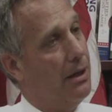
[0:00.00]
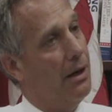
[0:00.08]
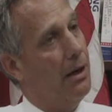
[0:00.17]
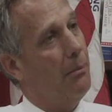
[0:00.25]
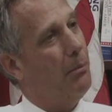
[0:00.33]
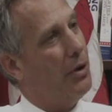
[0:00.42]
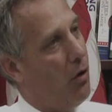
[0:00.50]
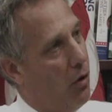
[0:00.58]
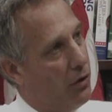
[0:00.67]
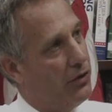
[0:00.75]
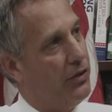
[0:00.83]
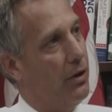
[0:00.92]
but
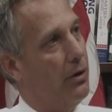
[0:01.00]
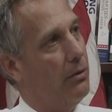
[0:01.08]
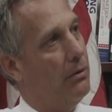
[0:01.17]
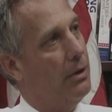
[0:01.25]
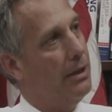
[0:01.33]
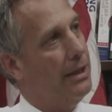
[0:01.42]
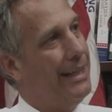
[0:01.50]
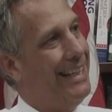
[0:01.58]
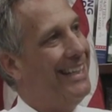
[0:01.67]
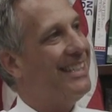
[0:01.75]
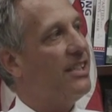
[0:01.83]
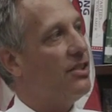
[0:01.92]
also
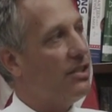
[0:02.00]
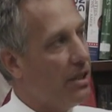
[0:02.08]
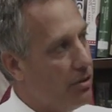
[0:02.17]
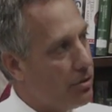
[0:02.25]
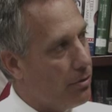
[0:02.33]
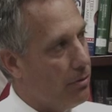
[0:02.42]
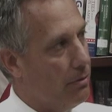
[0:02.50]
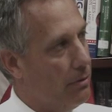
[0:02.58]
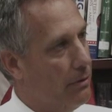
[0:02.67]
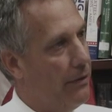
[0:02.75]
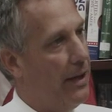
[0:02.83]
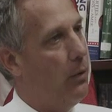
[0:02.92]
it is essential
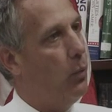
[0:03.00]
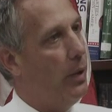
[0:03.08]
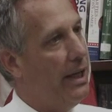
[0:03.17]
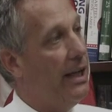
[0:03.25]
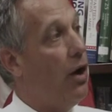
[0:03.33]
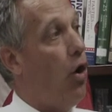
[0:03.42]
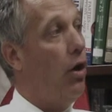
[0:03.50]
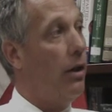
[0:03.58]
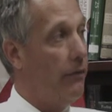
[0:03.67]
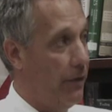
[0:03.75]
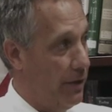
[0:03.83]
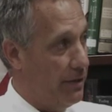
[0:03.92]
that we,
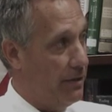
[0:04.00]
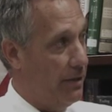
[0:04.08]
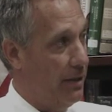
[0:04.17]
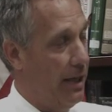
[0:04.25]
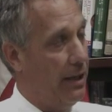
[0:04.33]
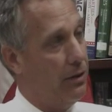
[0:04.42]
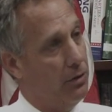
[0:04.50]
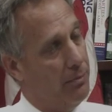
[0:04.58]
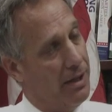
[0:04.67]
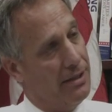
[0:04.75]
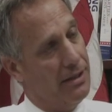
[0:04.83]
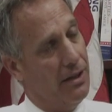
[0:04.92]
all of us, and I include
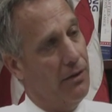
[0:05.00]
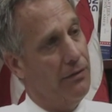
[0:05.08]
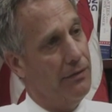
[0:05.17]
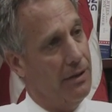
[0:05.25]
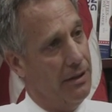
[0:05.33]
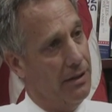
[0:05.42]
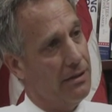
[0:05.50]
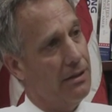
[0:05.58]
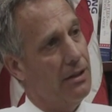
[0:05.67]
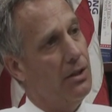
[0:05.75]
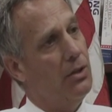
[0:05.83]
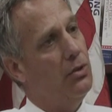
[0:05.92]
myself in this,
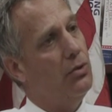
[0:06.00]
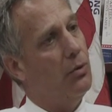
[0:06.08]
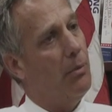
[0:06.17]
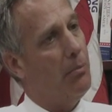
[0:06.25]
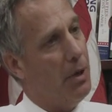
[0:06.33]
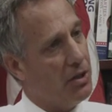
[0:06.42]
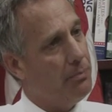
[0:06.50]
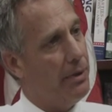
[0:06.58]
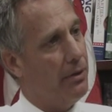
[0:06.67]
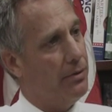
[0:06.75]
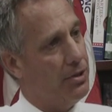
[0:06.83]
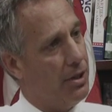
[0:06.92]
do a much
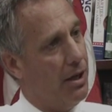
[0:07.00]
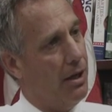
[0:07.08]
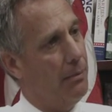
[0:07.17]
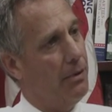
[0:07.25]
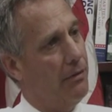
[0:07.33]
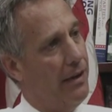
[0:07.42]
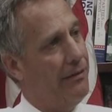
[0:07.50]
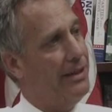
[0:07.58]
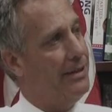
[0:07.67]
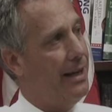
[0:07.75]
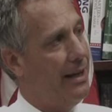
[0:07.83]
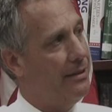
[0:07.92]
better job of
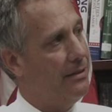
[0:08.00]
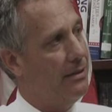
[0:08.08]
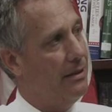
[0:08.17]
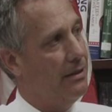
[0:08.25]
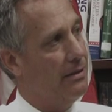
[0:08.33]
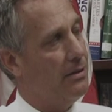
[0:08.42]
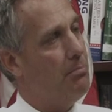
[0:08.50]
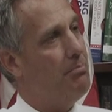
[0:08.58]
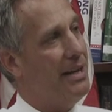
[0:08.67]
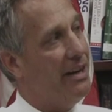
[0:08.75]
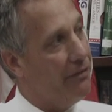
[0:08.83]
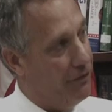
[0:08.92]
having Tanzanians
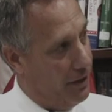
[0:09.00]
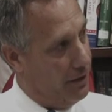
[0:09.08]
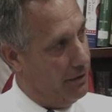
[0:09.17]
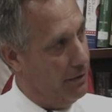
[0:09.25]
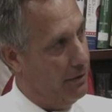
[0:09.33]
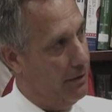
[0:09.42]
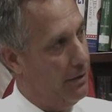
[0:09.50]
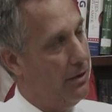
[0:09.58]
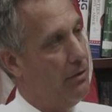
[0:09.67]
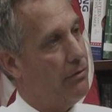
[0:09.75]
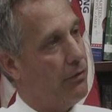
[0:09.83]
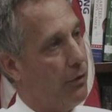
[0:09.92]
benefit
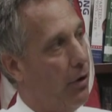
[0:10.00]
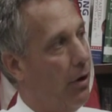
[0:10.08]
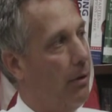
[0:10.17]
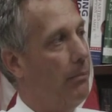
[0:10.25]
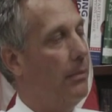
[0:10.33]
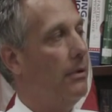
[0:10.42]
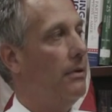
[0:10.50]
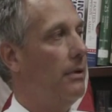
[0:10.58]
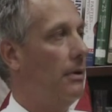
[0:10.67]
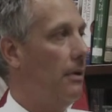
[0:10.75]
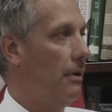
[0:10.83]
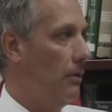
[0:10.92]
from
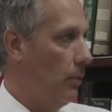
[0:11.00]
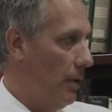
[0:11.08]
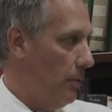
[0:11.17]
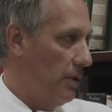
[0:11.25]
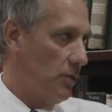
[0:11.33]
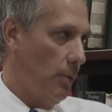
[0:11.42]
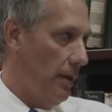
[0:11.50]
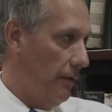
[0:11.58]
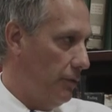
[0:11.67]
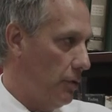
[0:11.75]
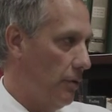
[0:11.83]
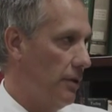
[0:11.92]
whether it's
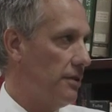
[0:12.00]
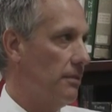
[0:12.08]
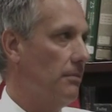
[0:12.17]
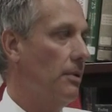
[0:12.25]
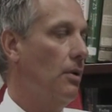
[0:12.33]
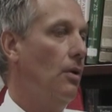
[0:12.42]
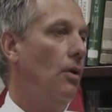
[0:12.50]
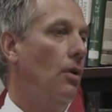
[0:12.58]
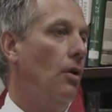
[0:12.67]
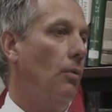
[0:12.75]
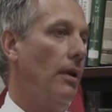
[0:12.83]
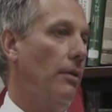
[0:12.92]
wildlife tourism
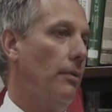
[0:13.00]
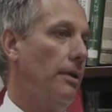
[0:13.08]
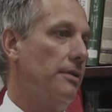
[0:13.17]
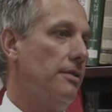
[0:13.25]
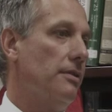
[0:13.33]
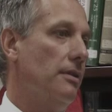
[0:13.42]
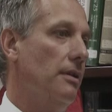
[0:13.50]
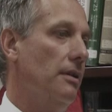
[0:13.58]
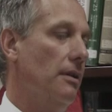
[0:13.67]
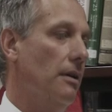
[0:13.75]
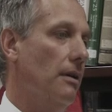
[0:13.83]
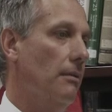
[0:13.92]
or whether it's
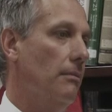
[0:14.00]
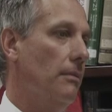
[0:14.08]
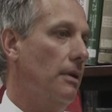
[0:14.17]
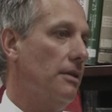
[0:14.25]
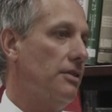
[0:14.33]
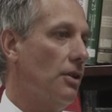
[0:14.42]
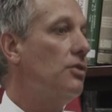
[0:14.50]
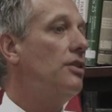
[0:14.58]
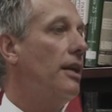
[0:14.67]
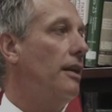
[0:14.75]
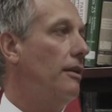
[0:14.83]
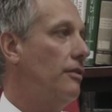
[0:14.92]
the
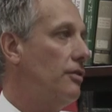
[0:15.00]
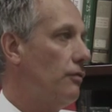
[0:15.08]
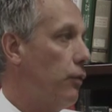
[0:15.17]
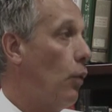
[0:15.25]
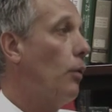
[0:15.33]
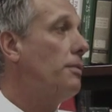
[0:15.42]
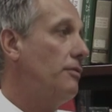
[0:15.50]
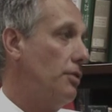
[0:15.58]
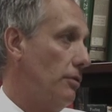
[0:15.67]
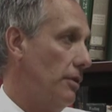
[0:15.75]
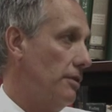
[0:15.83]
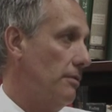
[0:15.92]
associated forms of
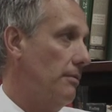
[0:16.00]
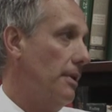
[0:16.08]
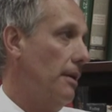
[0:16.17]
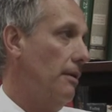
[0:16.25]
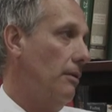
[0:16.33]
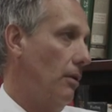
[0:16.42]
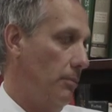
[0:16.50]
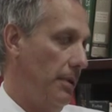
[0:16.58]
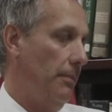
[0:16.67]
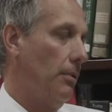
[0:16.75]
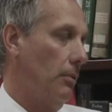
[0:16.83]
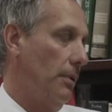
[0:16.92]
tourism that are
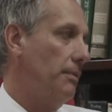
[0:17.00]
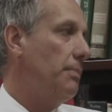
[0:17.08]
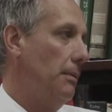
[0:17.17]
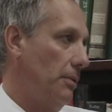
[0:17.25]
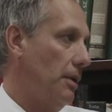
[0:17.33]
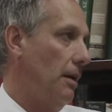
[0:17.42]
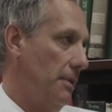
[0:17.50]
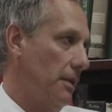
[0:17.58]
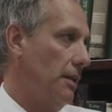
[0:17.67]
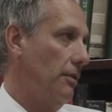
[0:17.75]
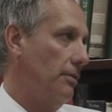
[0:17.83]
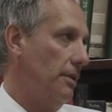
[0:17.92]
when people come to the
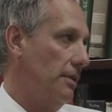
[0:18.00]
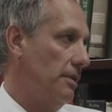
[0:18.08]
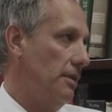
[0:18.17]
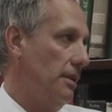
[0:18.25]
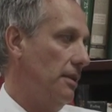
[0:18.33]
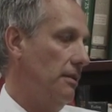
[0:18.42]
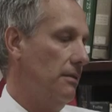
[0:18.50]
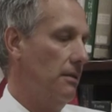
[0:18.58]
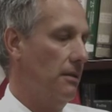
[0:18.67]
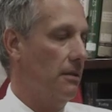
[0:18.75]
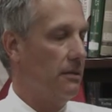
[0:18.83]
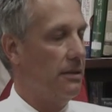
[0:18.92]
country to see
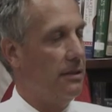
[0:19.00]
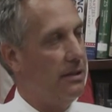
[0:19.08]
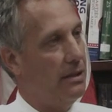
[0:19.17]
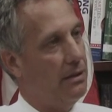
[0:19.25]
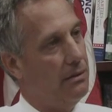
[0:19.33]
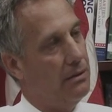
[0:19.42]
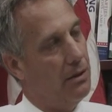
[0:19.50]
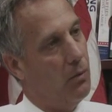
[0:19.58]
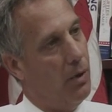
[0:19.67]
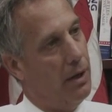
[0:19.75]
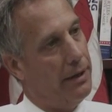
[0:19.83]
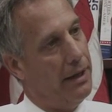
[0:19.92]

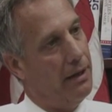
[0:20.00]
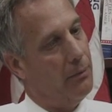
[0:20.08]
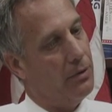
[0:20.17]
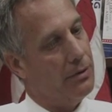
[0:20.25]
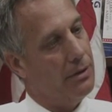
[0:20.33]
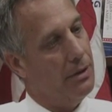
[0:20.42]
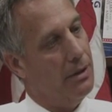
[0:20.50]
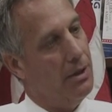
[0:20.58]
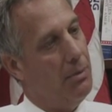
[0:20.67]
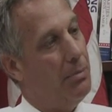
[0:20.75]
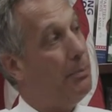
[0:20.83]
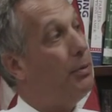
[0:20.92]
wild animals.
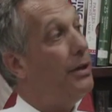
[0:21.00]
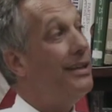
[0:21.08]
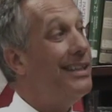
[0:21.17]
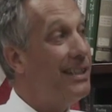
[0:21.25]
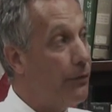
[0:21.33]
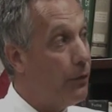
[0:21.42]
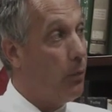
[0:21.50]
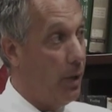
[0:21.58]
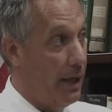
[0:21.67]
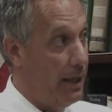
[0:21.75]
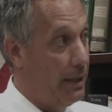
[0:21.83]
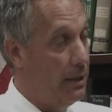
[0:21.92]
But put in a different
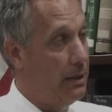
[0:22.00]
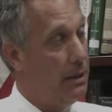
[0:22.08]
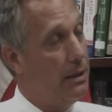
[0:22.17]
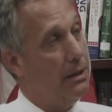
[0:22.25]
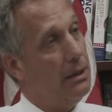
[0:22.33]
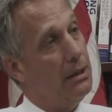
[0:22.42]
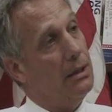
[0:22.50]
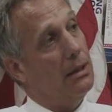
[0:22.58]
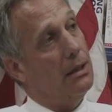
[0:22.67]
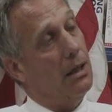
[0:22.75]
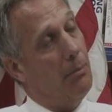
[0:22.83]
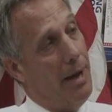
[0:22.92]
way,
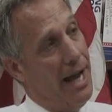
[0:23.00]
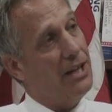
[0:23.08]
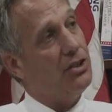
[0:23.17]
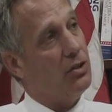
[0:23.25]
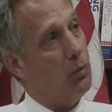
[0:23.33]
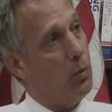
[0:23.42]
imagine a